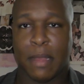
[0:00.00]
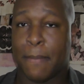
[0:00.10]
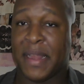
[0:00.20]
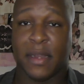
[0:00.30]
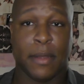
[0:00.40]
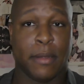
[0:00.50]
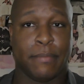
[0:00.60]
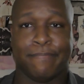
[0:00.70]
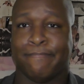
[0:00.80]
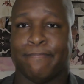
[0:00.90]

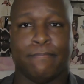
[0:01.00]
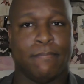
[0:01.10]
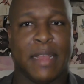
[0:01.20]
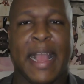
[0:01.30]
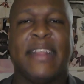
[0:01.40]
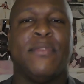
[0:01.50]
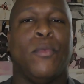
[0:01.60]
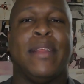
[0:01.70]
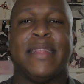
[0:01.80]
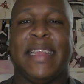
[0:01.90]
I
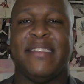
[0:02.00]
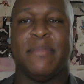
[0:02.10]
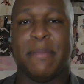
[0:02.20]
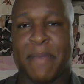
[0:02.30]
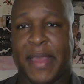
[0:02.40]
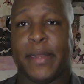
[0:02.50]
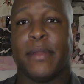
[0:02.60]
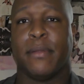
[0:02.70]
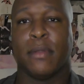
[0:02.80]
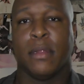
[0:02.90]
just want things to be
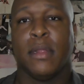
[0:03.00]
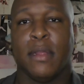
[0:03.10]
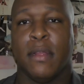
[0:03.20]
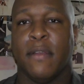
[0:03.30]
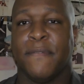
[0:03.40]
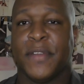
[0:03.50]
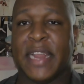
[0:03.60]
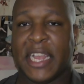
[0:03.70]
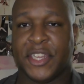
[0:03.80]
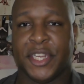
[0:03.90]
better for
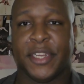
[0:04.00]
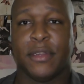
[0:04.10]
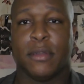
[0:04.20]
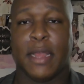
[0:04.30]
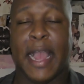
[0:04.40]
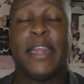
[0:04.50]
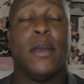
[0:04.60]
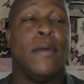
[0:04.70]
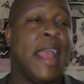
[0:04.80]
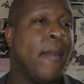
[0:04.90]
next year. I
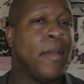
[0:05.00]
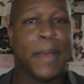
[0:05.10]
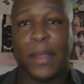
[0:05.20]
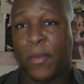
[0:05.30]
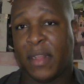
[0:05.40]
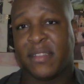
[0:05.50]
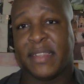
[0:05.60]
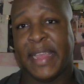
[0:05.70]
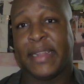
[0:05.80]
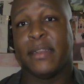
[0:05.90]
know everybody wants
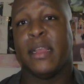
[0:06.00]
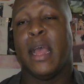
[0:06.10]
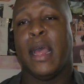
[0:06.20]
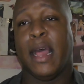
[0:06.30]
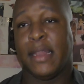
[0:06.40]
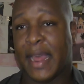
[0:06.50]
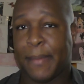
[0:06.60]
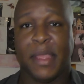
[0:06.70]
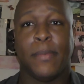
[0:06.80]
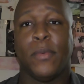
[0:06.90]
that. A
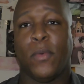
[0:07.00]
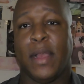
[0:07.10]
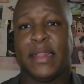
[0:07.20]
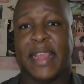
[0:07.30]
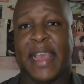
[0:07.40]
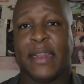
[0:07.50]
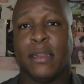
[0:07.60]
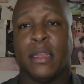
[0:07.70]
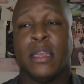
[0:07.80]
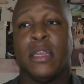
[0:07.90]
lot of people want
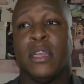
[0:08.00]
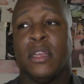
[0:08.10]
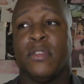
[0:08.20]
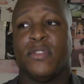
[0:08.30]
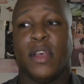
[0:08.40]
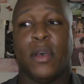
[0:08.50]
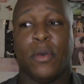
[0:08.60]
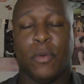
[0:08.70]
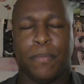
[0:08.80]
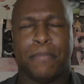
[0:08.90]
that.
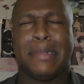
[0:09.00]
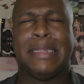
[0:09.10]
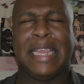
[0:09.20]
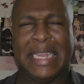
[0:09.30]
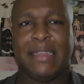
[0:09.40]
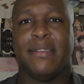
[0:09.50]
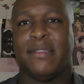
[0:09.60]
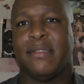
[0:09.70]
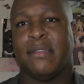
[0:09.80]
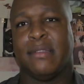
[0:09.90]
So
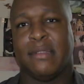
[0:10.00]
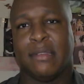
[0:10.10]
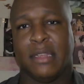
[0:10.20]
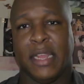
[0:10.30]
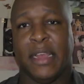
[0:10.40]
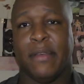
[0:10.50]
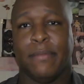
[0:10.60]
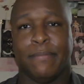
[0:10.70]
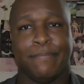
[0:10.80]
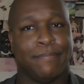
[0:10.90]
please, you
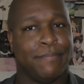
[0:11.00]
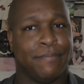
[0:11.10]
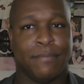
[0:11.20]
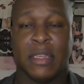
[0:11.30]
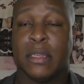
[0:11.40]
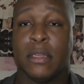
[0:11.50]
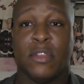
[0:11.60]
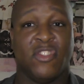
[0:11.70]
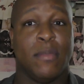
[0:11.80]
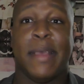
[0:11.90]
know,
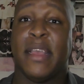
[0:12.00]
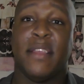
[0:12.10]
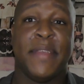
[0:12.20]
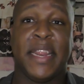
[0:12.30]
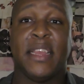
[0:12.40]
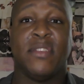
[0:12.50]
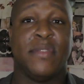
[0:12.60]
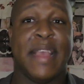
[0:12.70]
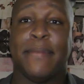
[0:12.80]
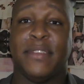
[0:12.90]
some of my other
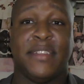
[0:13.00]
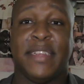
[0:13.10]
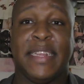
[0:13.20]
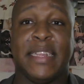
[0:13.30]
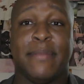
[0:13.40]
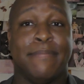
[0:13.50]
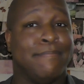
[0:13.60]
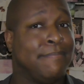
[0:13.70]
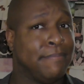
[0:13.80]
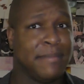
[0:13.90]
videos, if you haven't seen
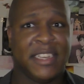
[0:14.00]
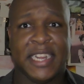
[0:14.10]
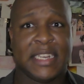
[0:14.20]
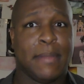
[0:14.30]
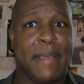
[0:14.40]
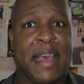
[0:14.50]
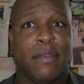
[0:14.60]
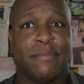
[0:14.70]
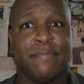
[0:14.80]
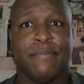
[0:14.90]
them, check them
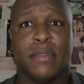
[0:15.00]
out.